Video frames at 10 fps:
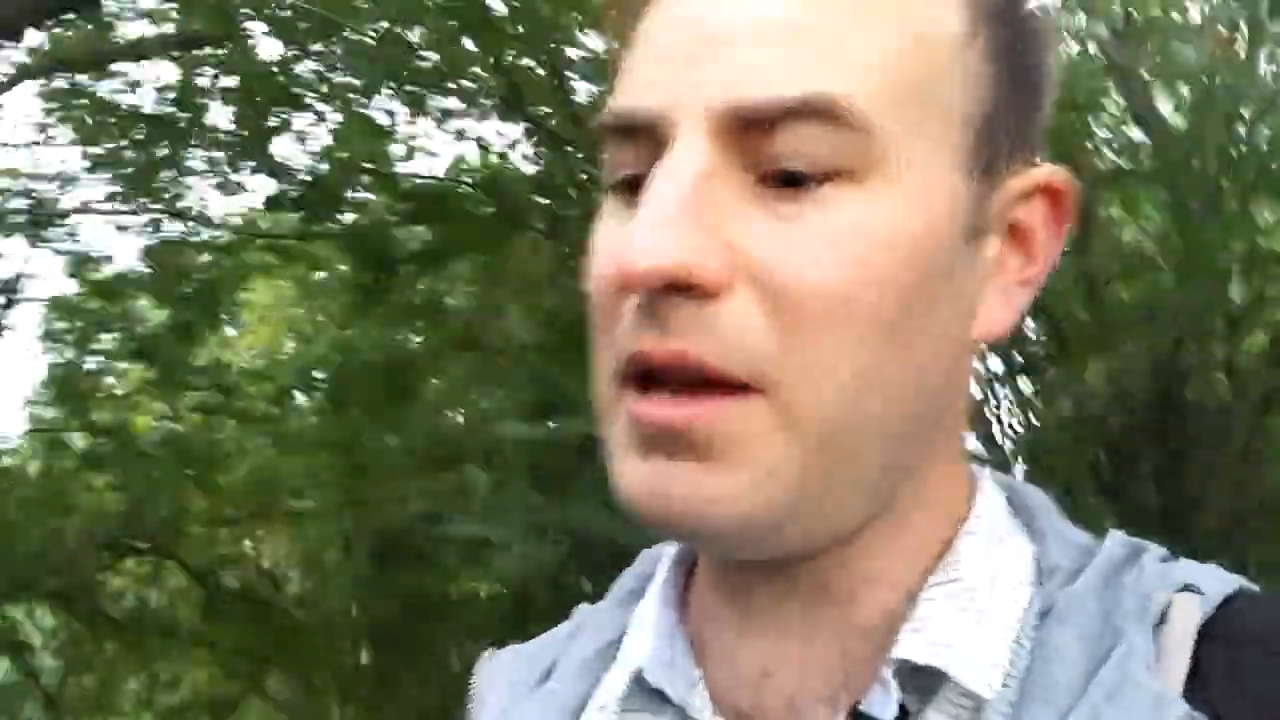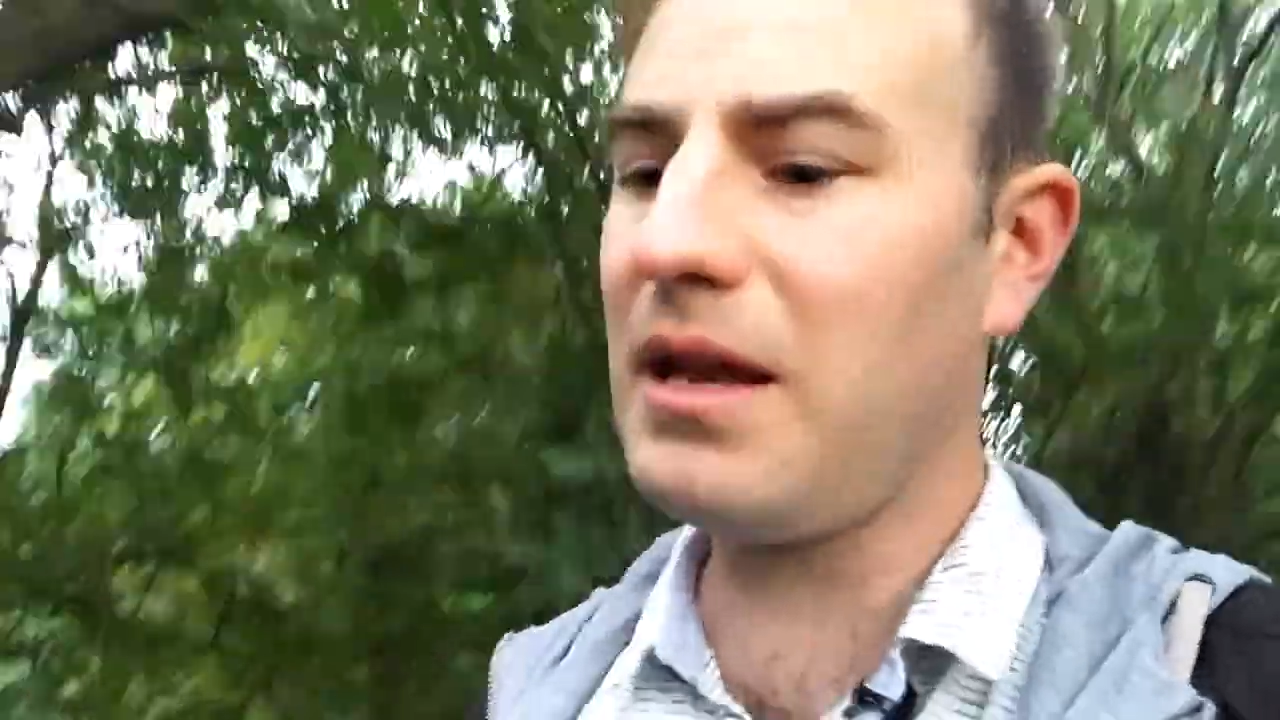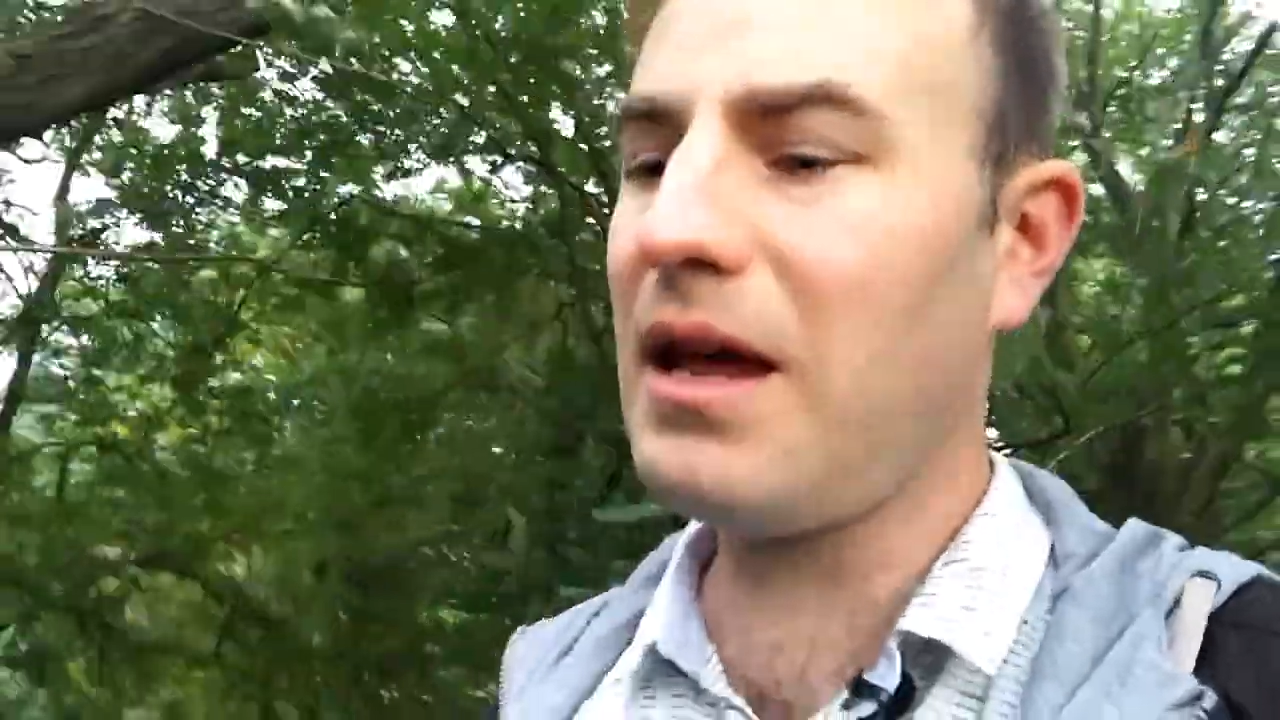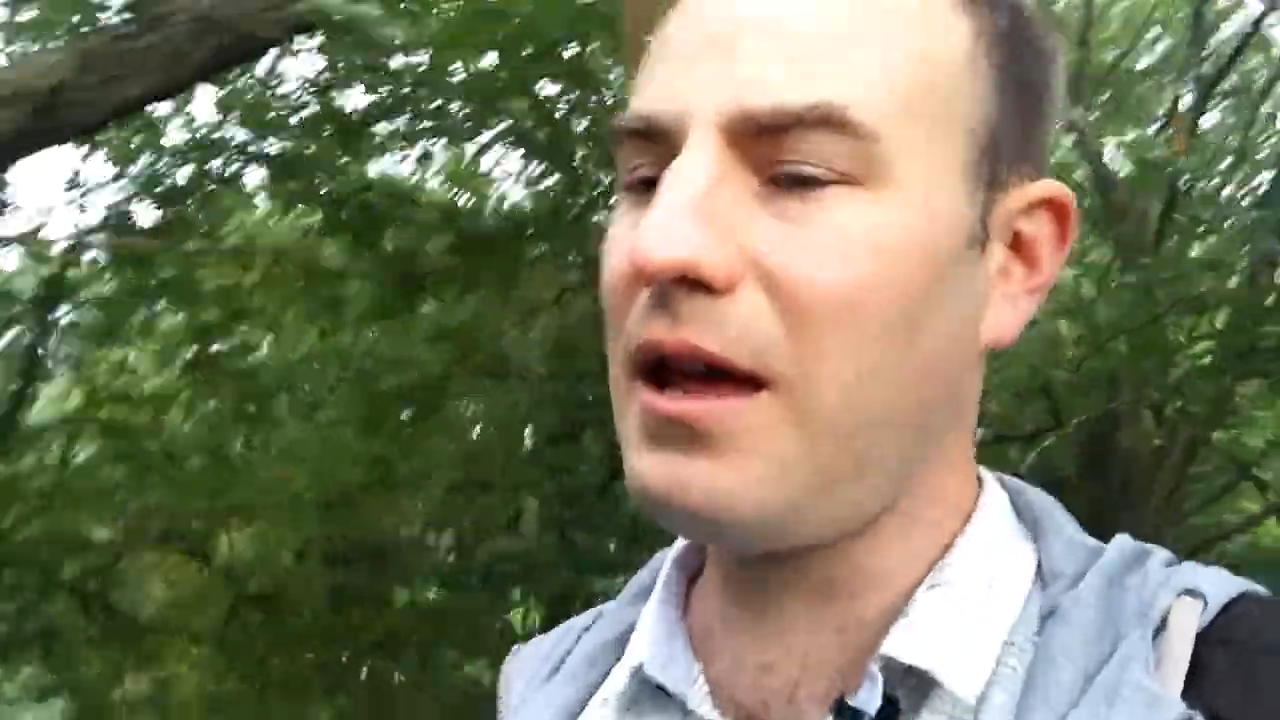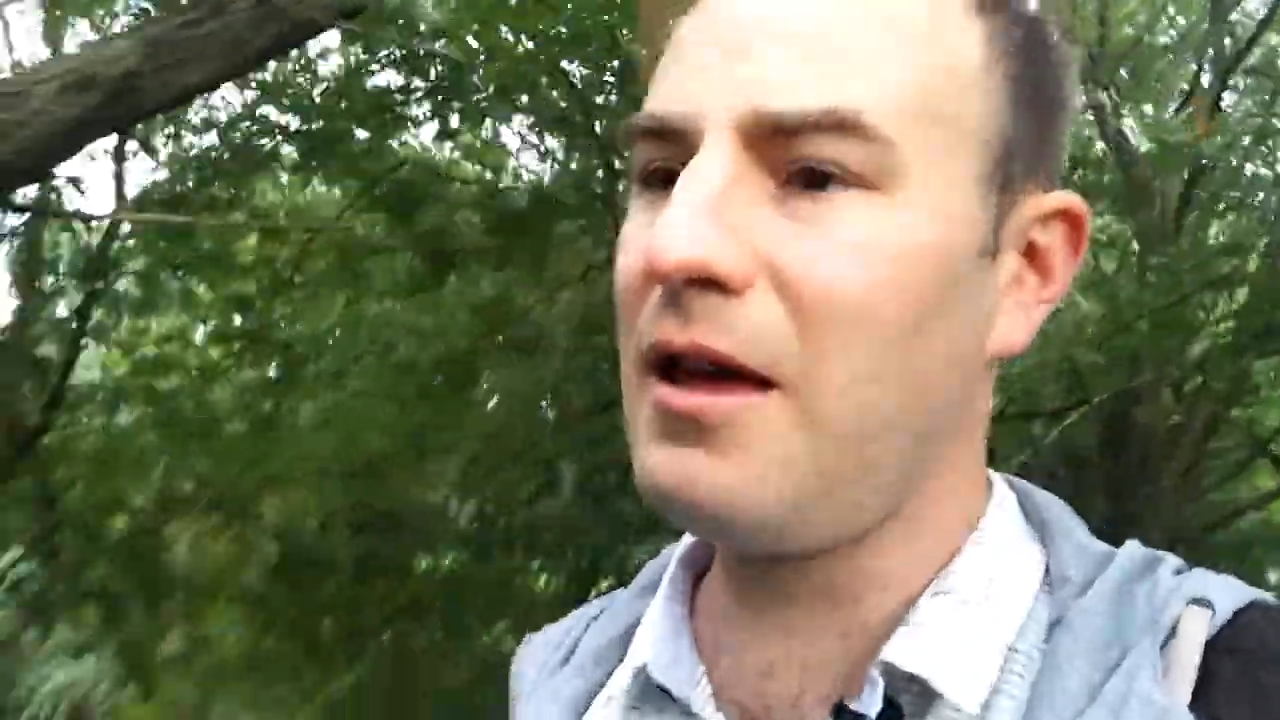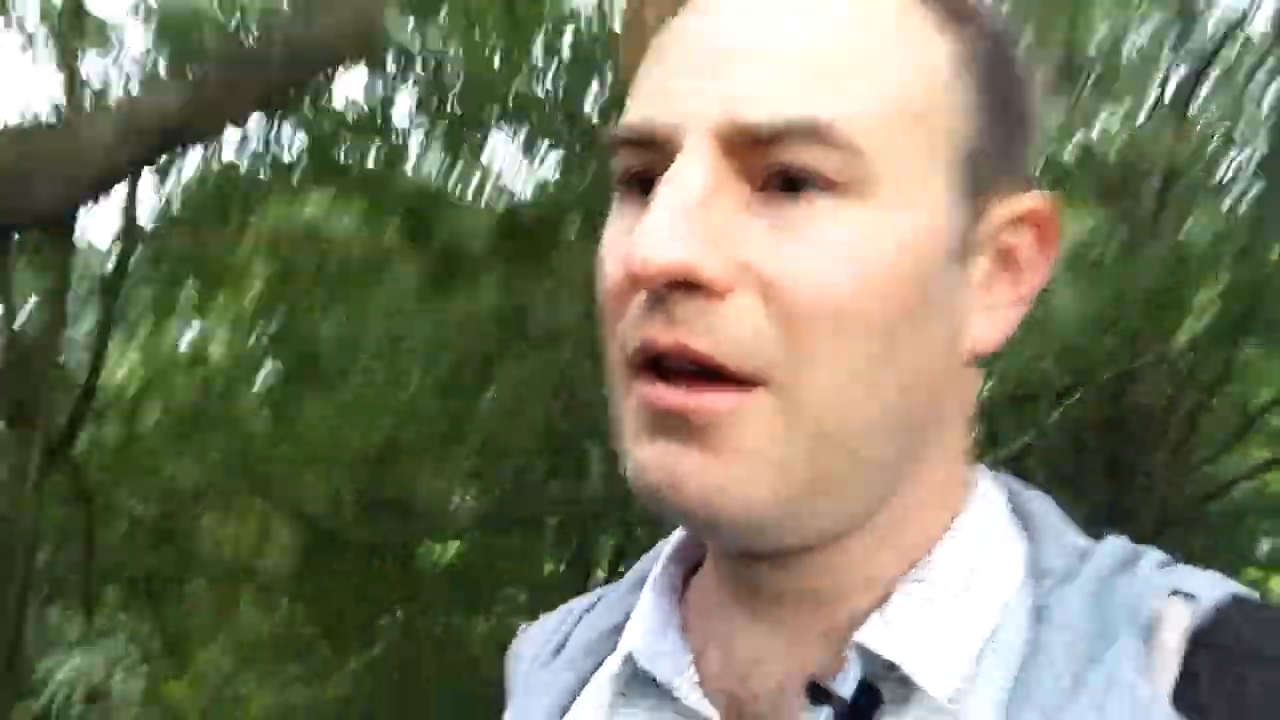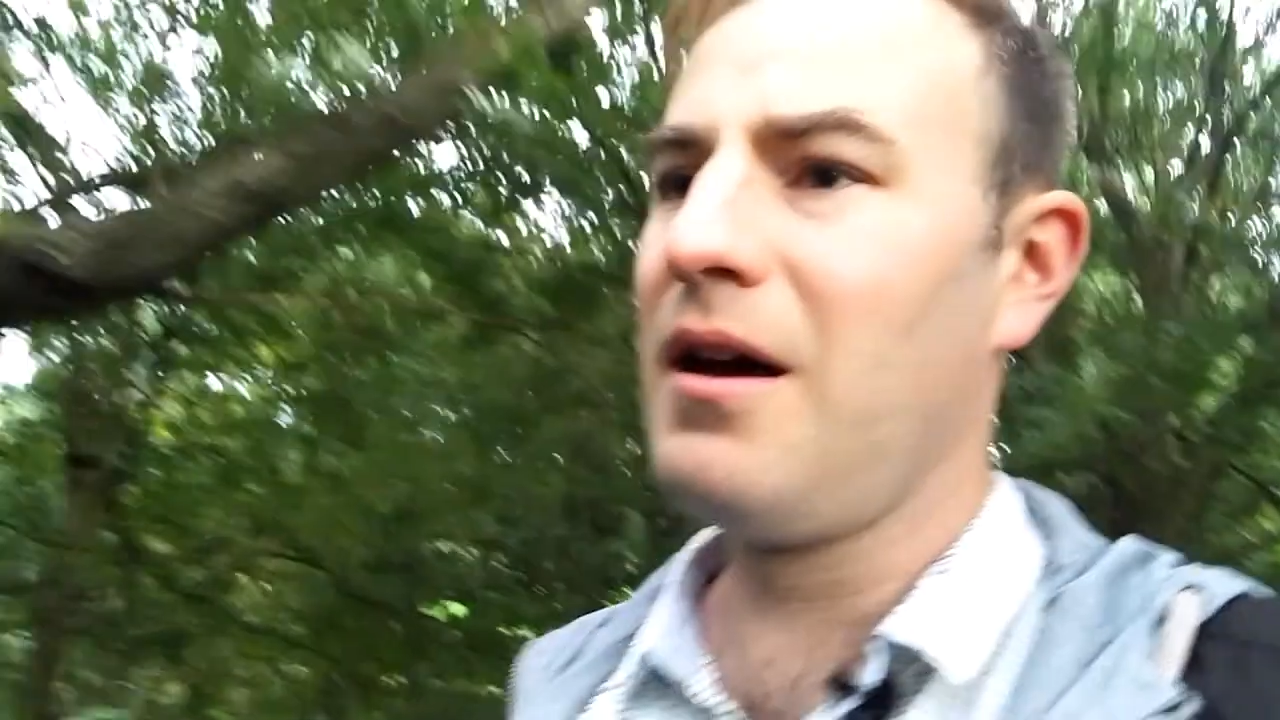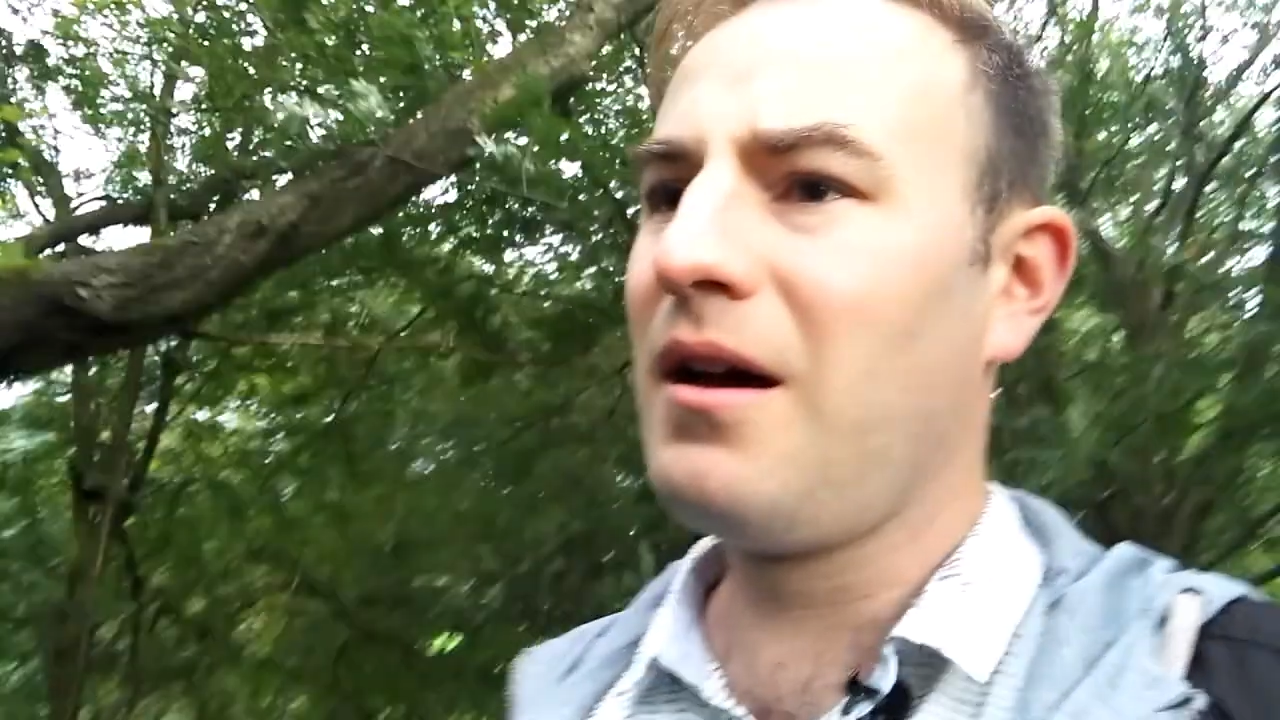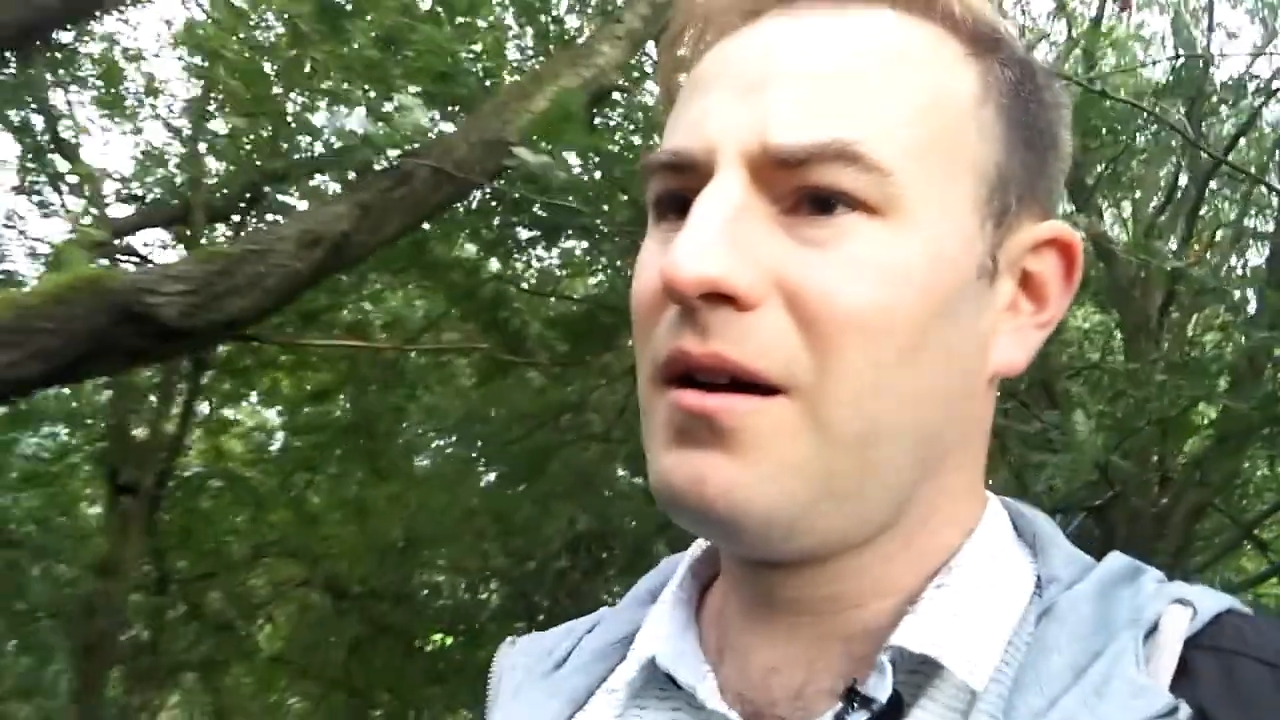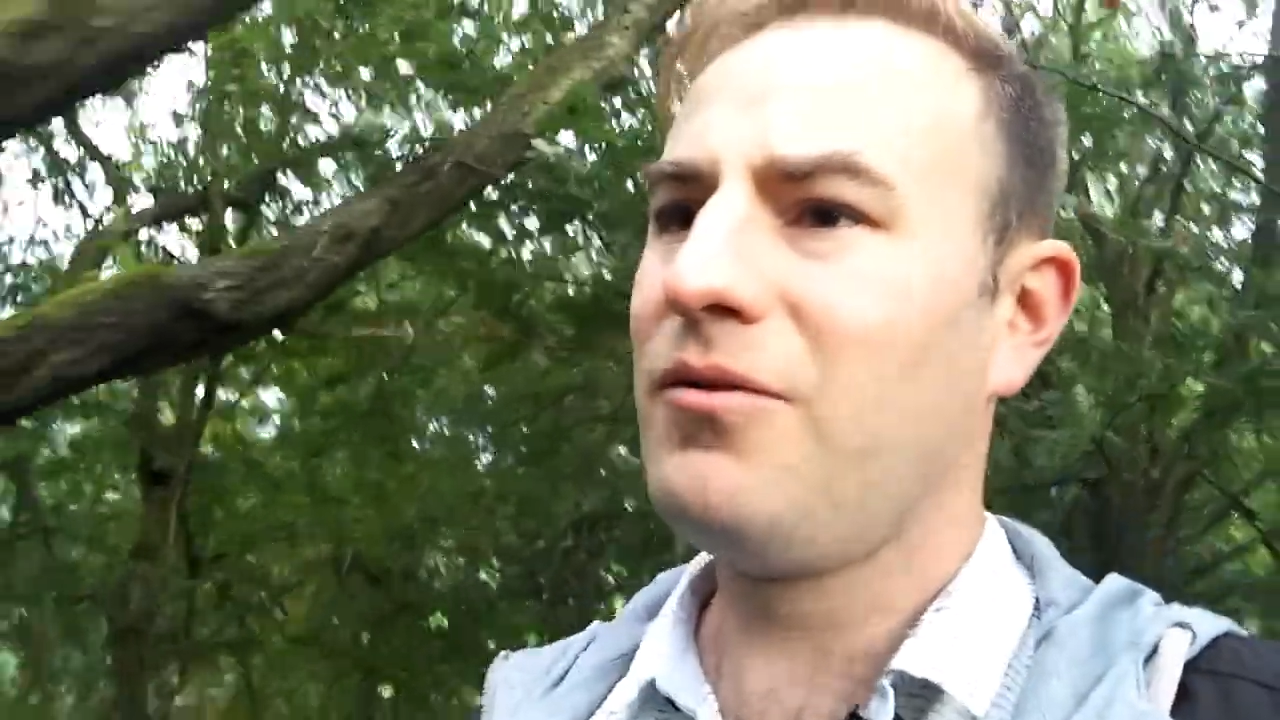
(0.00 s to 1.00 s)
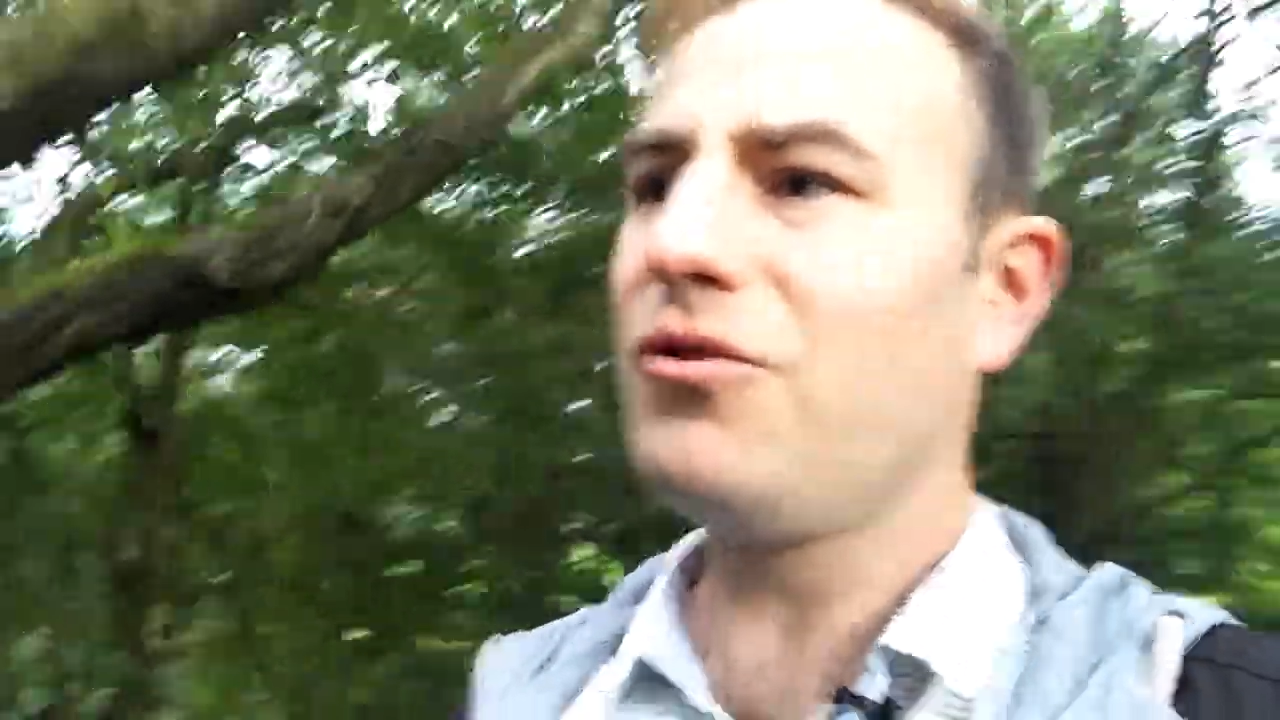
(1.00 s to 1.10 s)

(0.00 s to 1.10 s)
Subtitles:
there. I'm